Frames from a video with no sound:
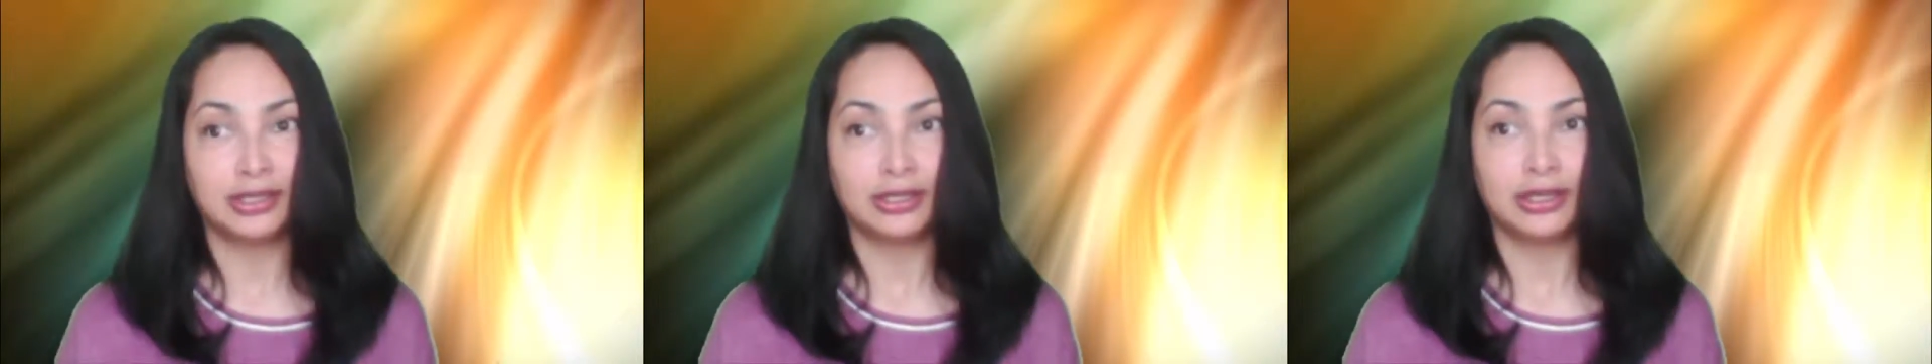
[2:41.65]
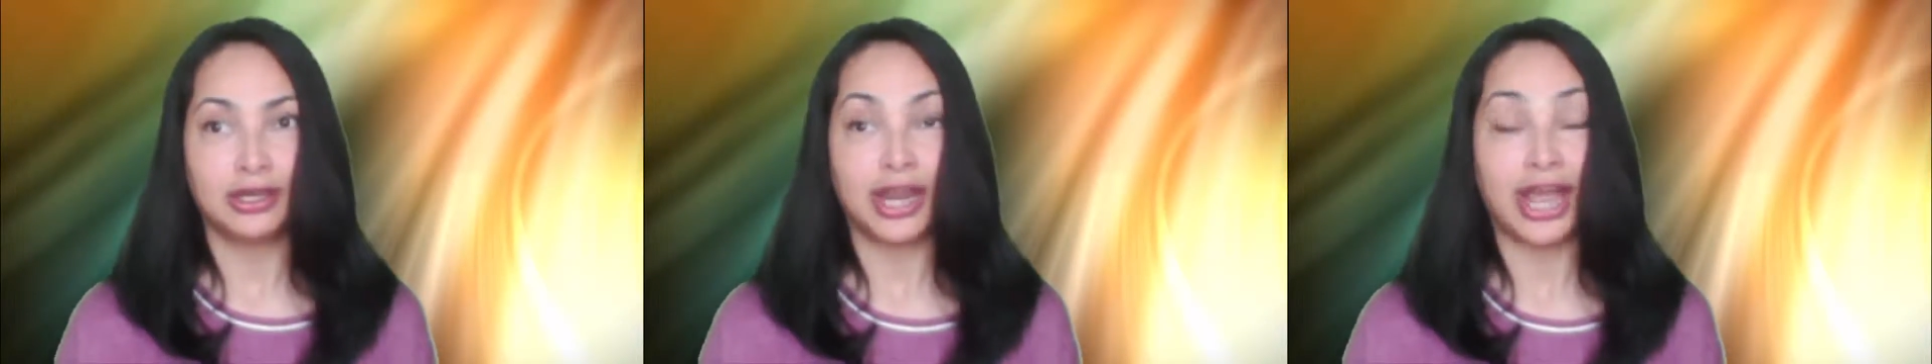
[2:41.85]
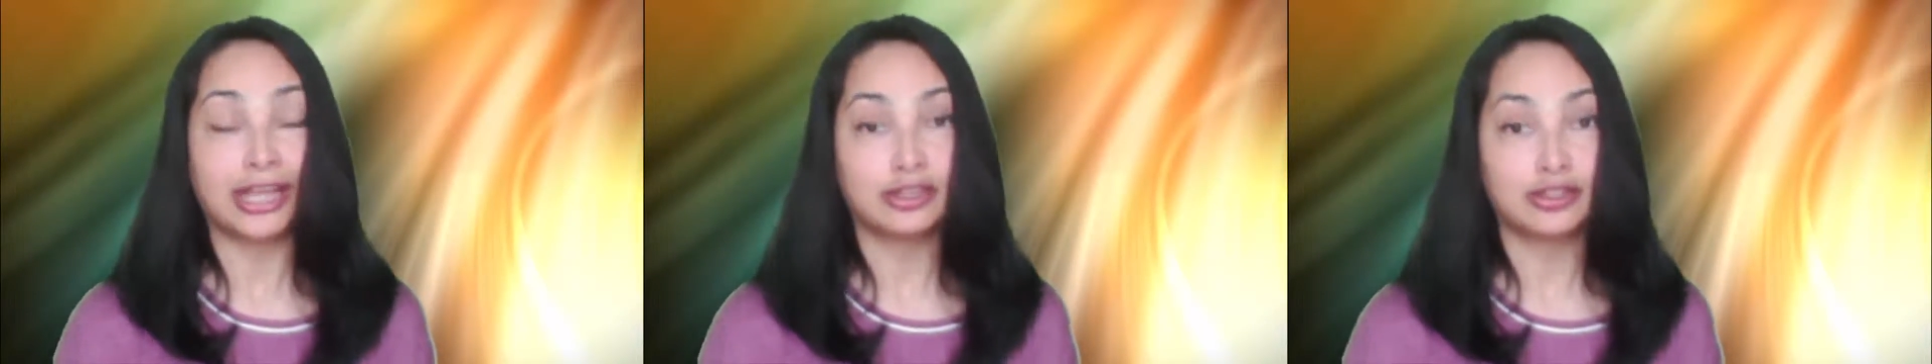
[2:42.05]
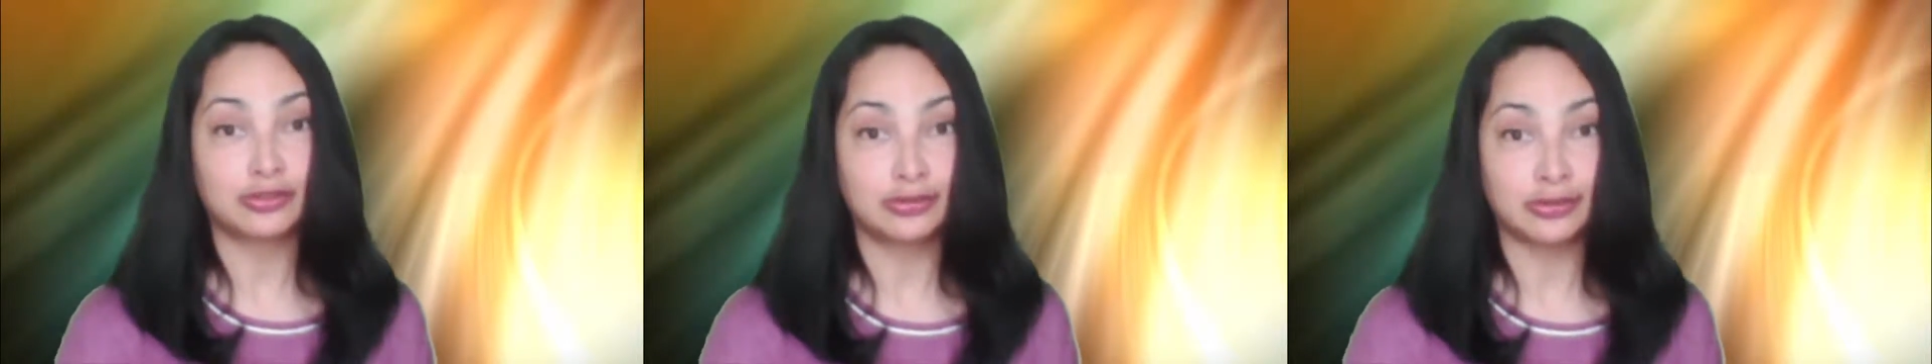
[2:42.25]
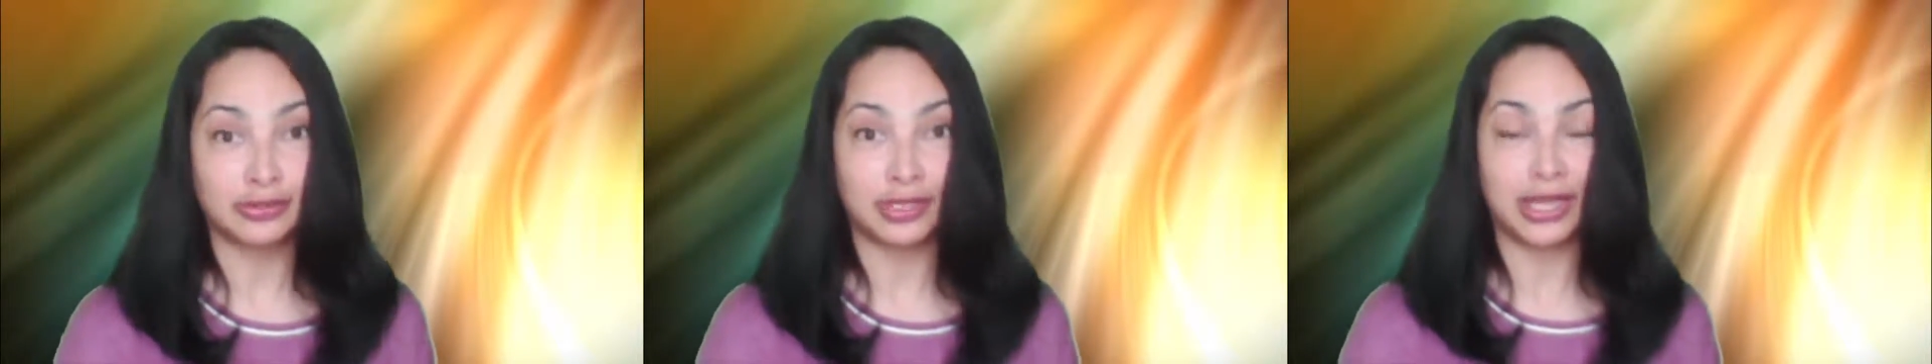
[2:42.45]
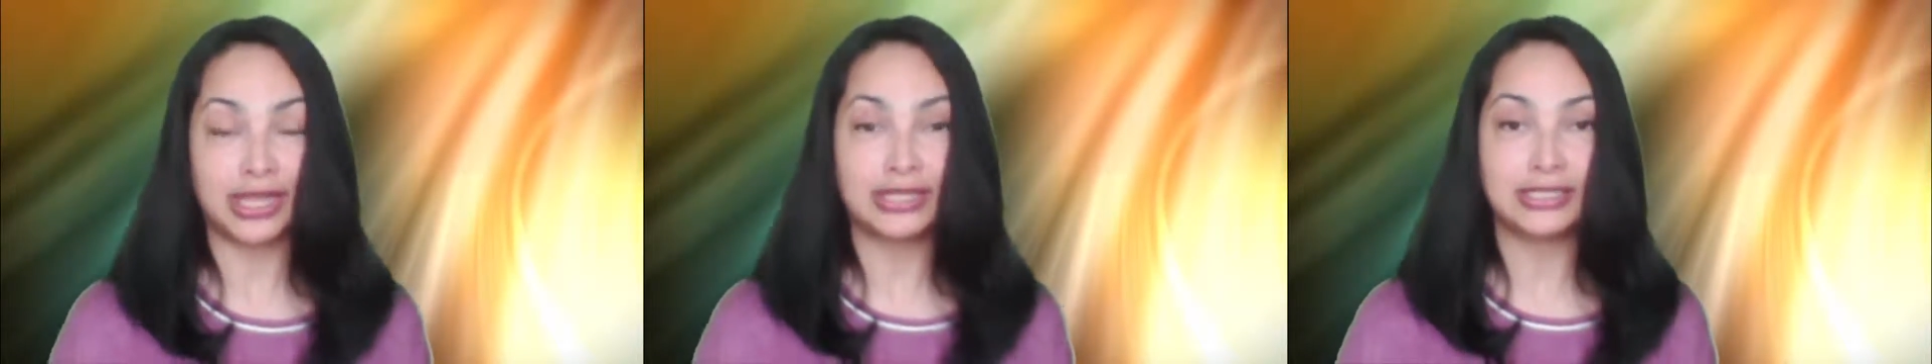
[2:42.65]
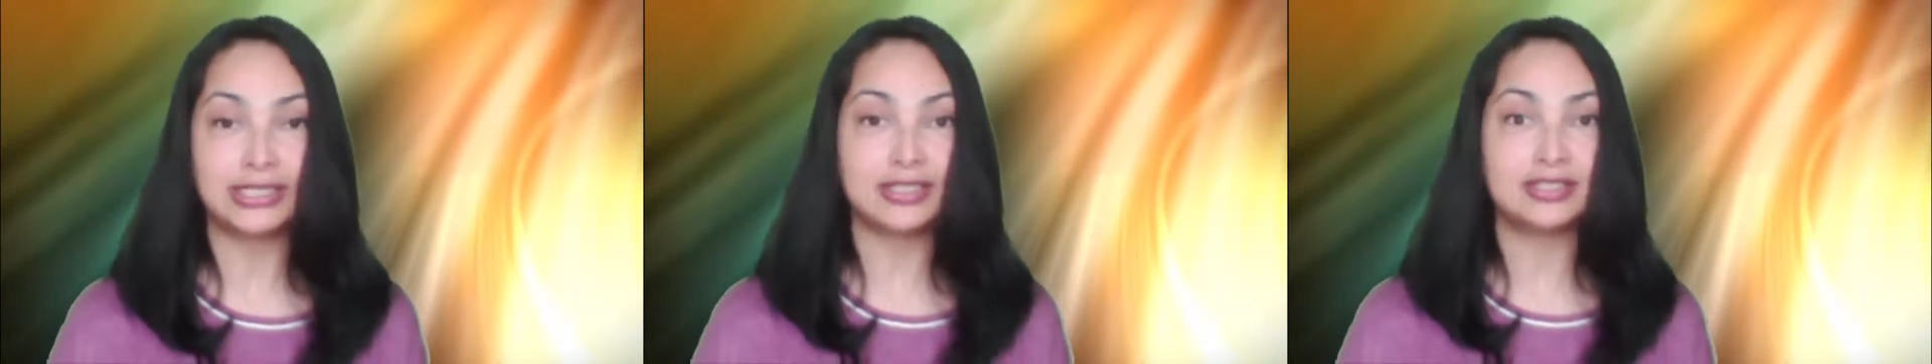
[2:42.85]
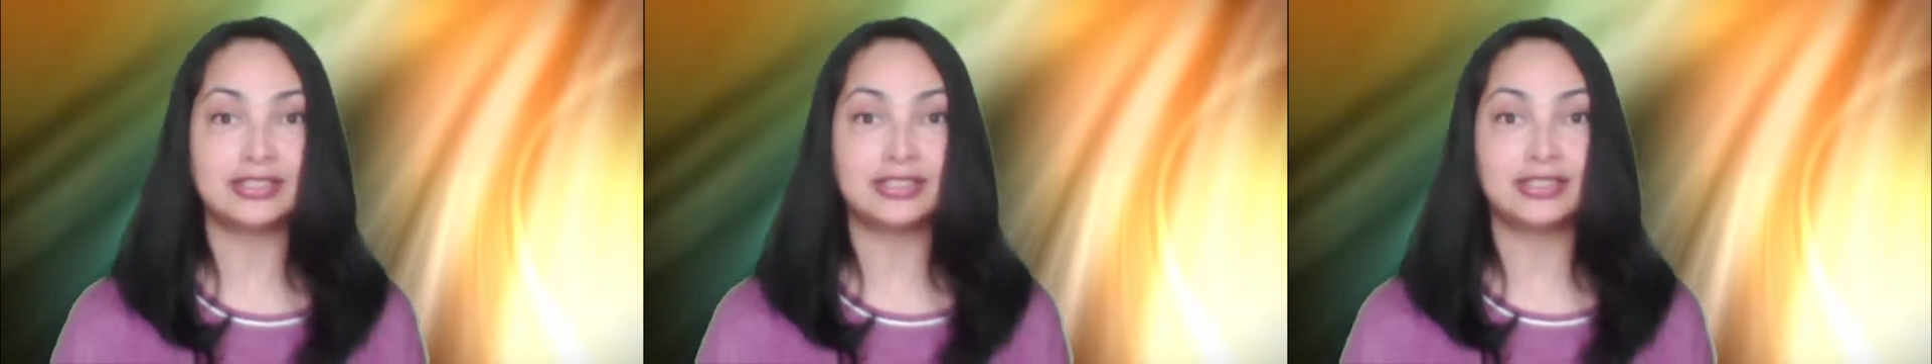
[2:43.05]
natural and
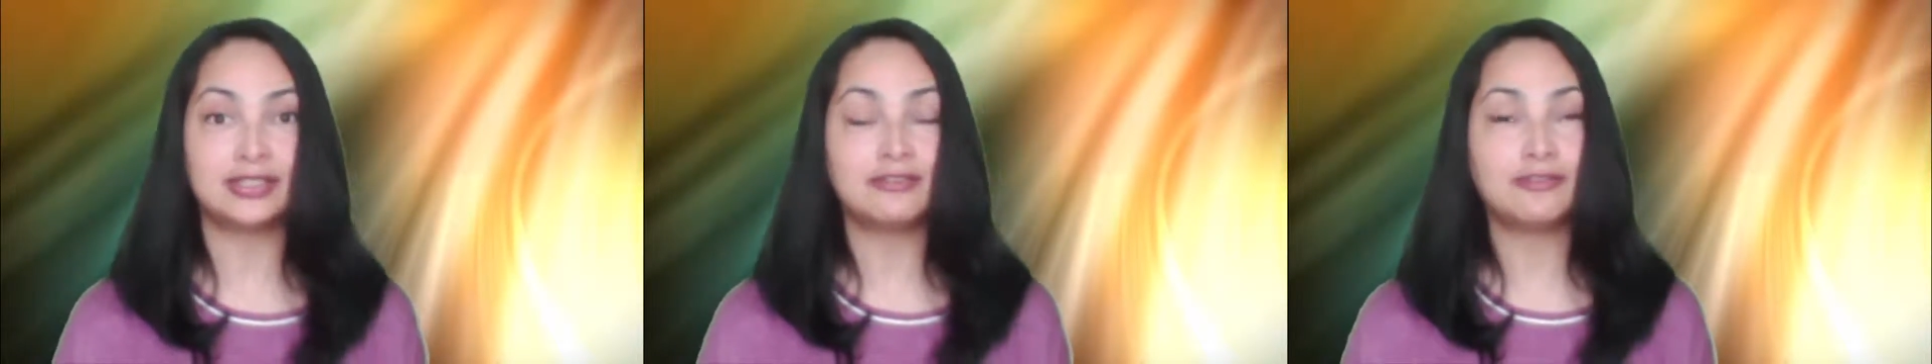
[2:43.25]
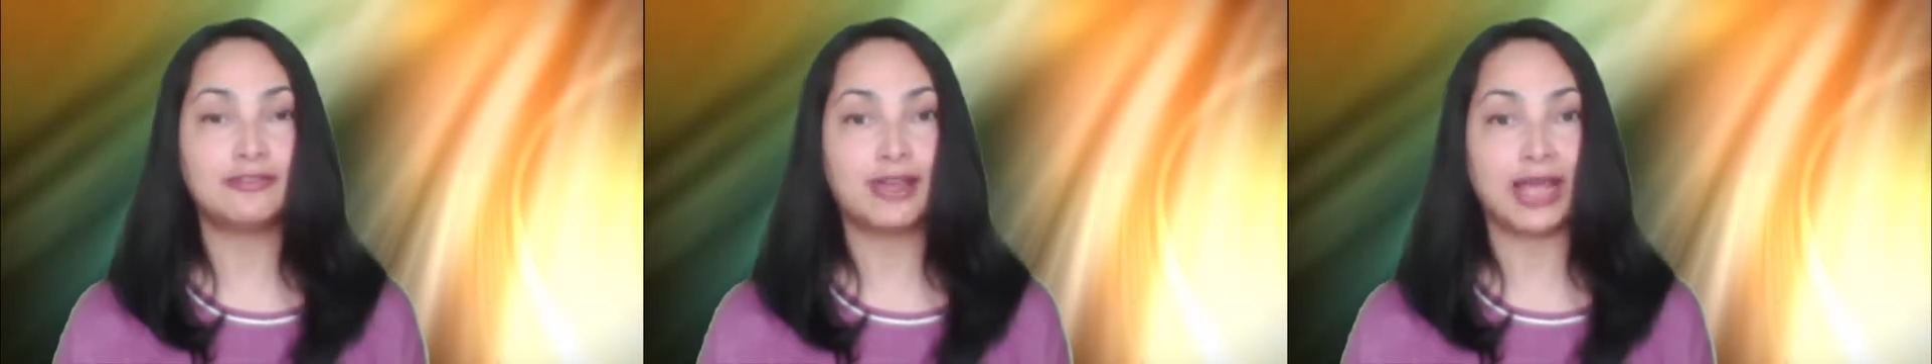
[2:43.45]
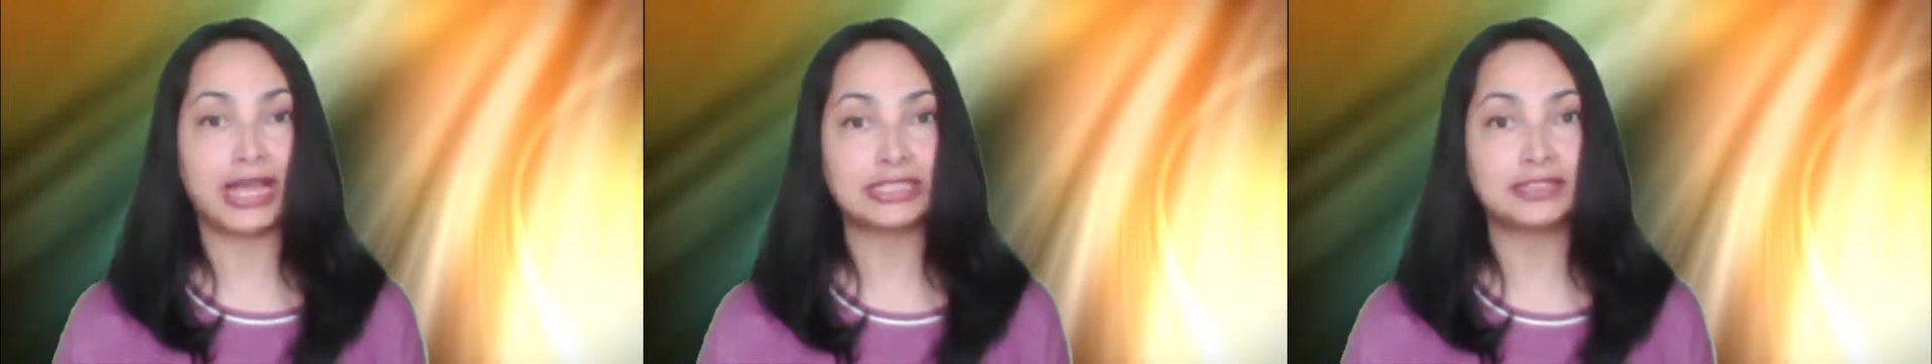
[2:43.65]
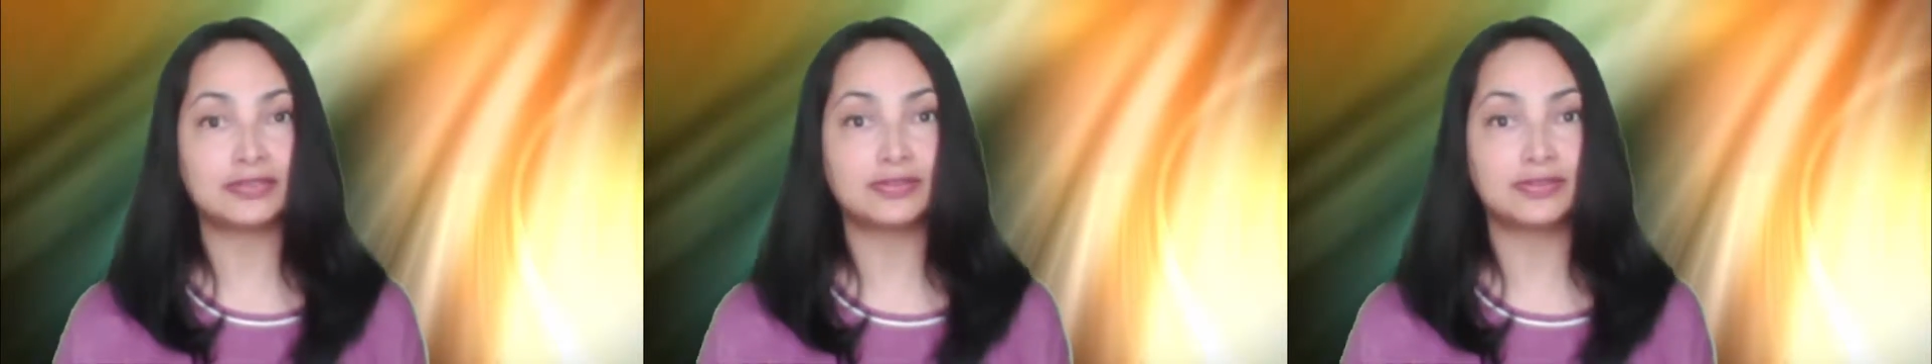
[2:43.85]
does it in fact